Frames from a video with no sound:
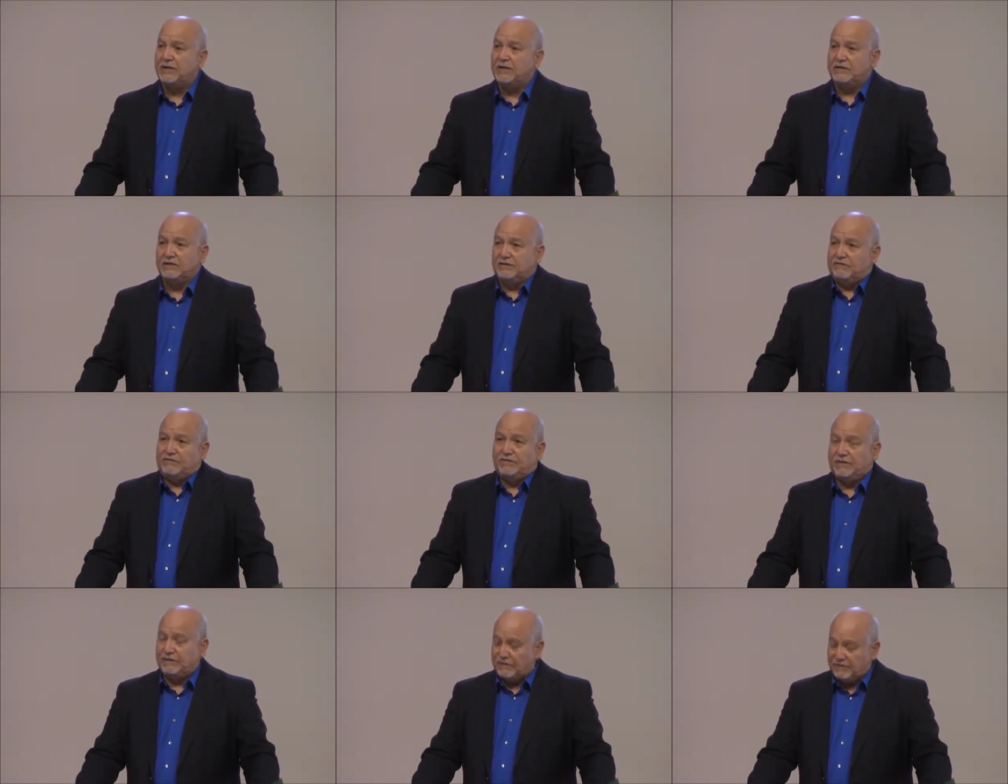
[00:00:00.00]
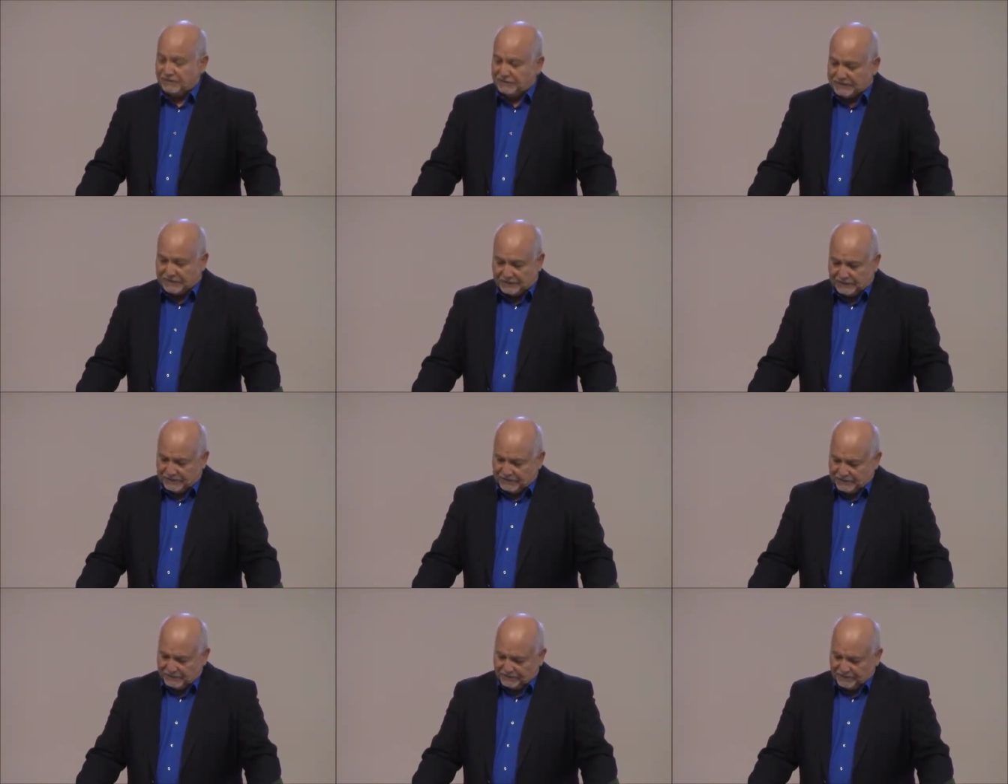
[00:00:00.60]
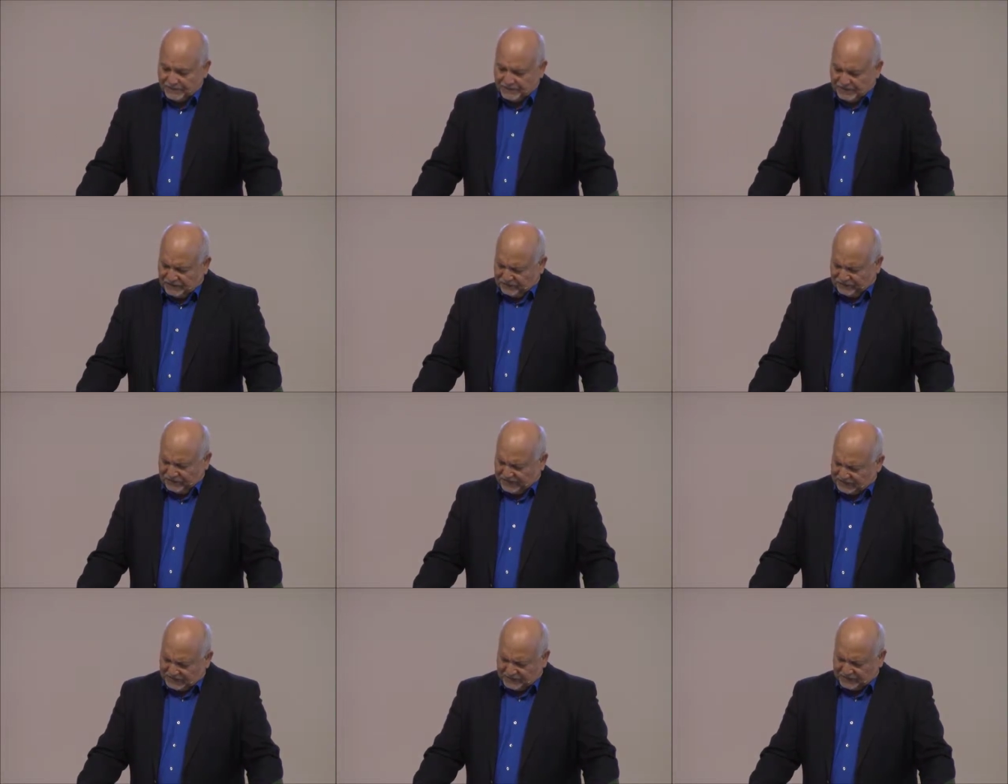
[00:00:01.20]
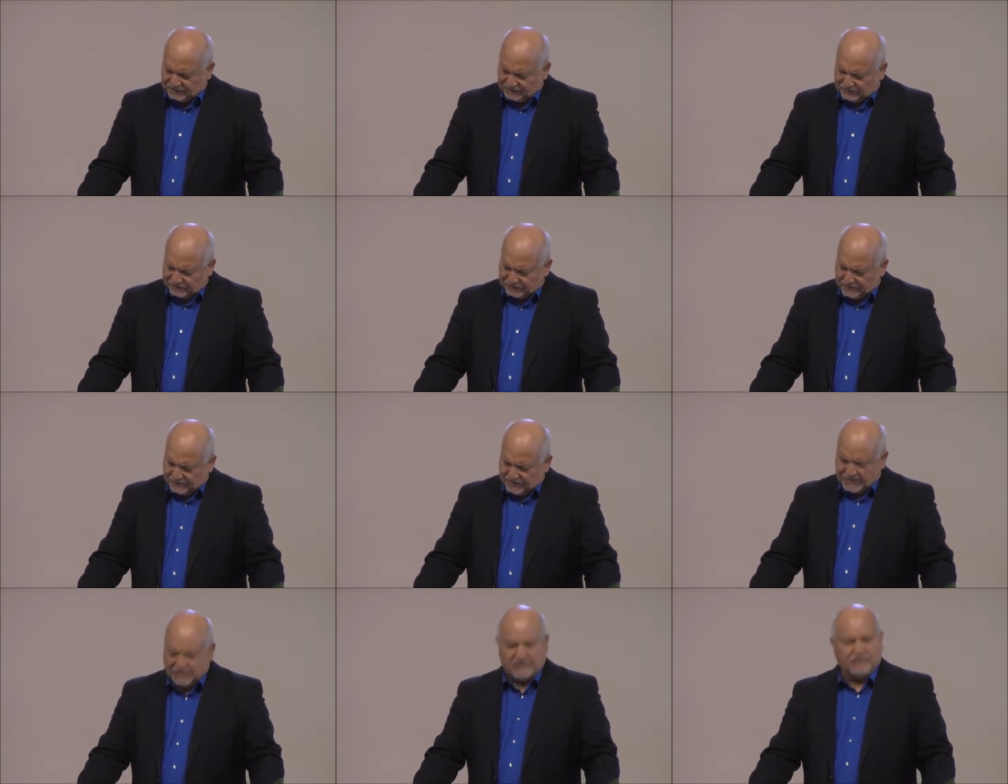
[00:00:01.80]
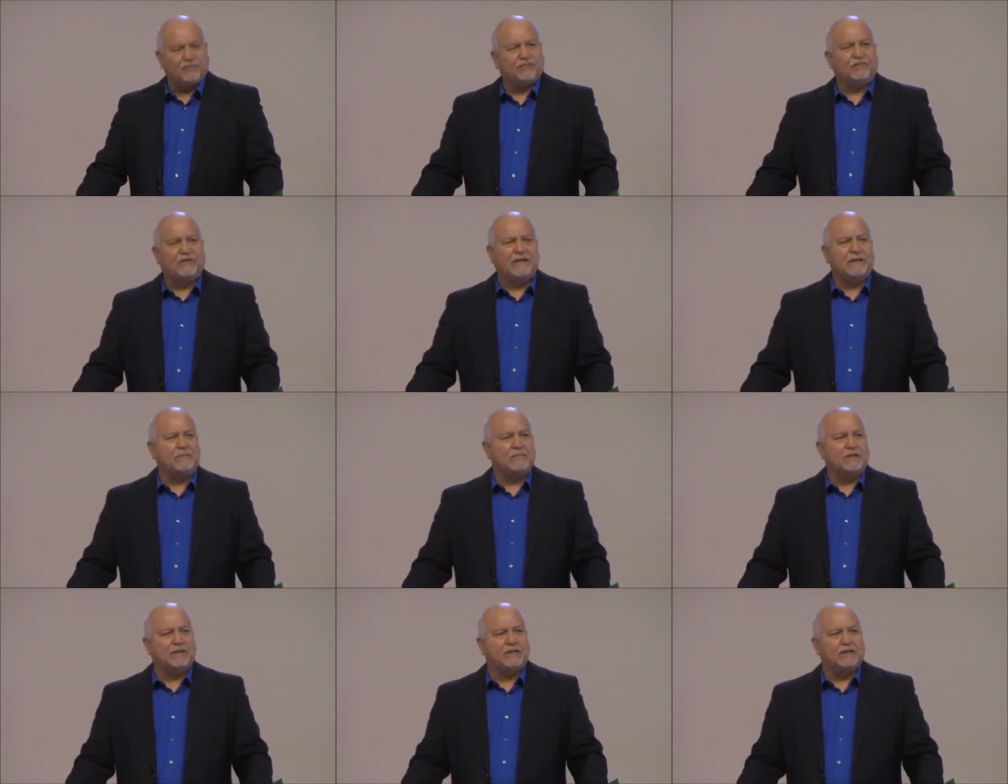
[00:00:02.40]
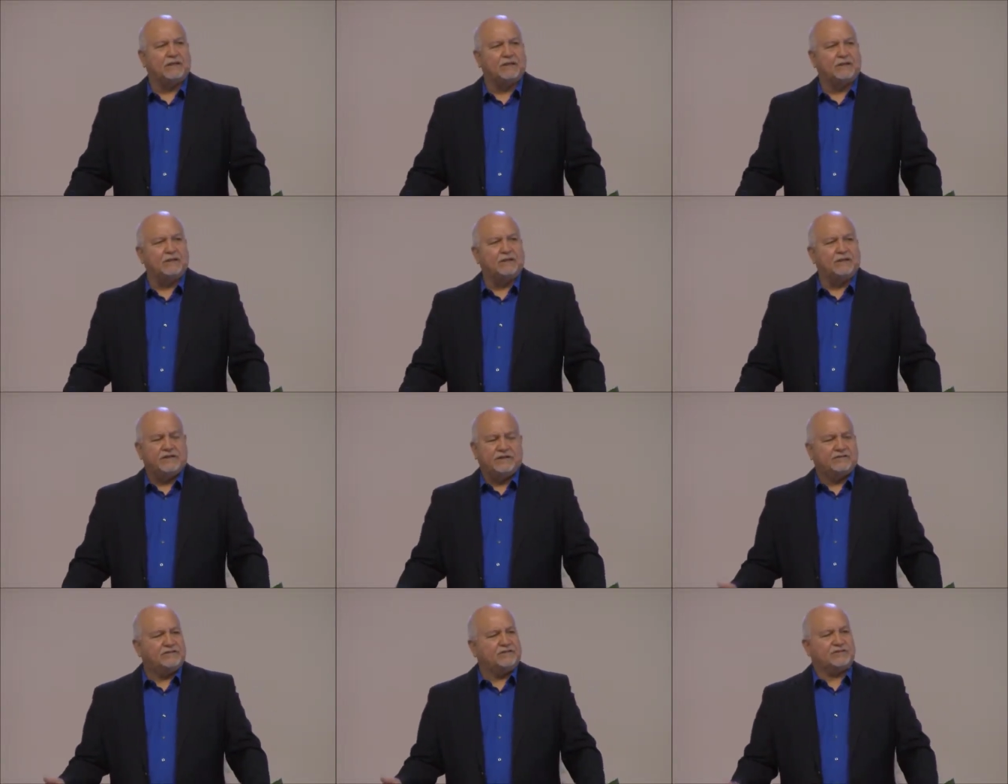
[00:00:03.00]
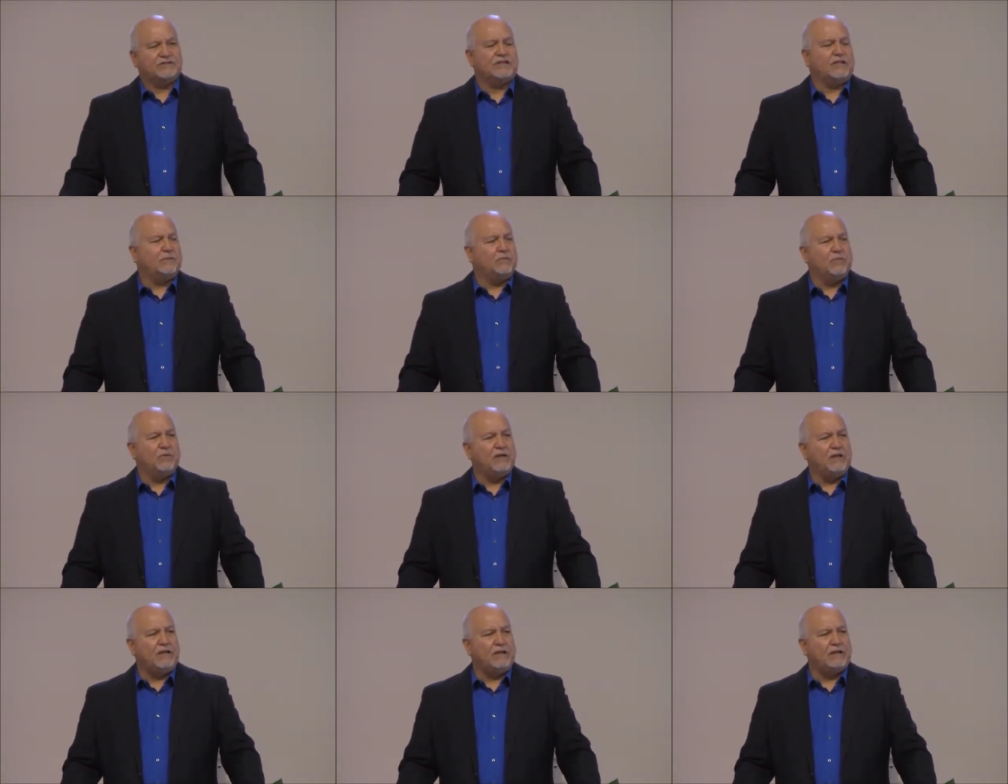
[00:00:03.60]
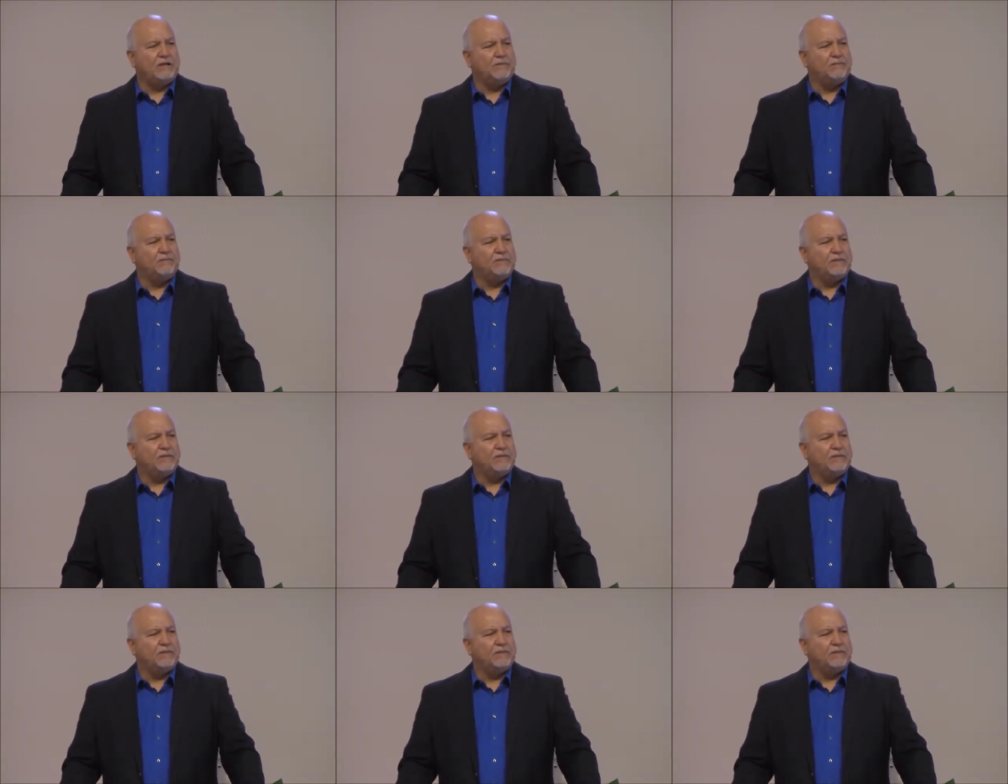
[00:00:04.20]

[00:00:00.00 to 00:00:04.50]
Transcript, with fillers: They're very, very effective. In a family, it's the same way.